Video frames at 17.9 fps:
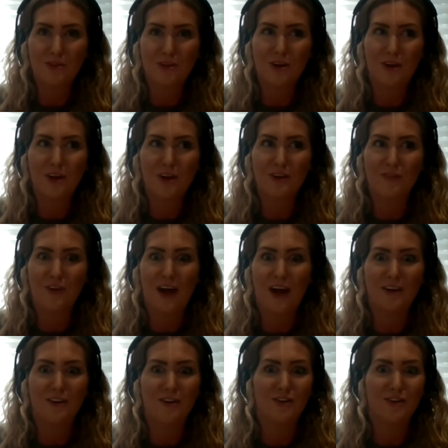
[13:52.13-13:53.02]
kind of
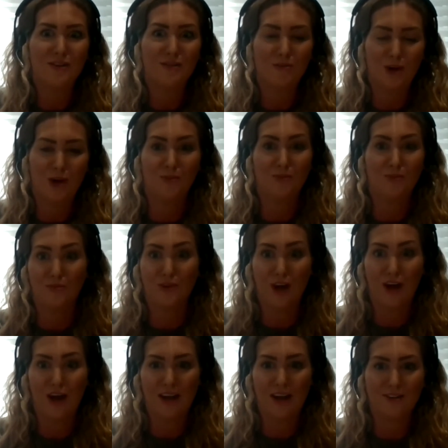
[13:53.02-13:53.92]
had well
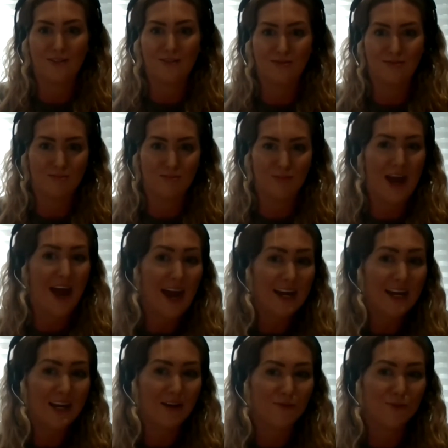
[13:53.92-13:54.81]
had my
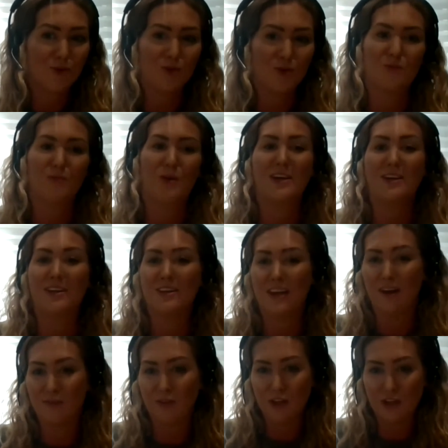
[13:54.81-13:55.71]
A levels, but I
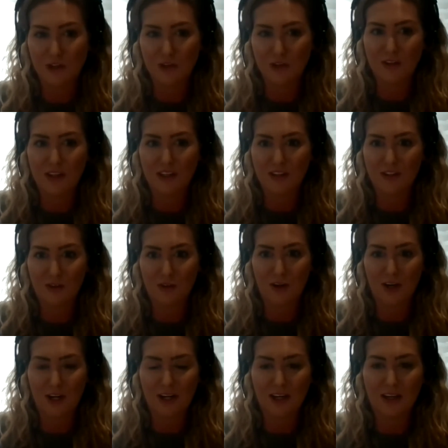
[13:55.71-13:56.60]
didn't have a uni
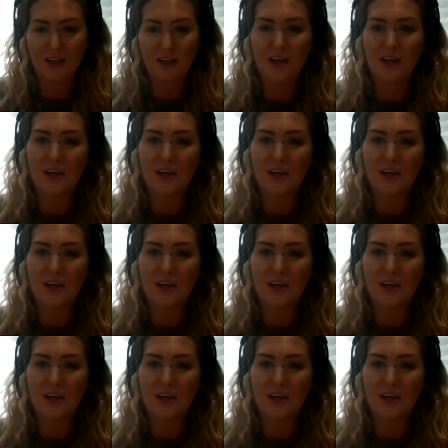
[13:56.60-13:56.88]
degree.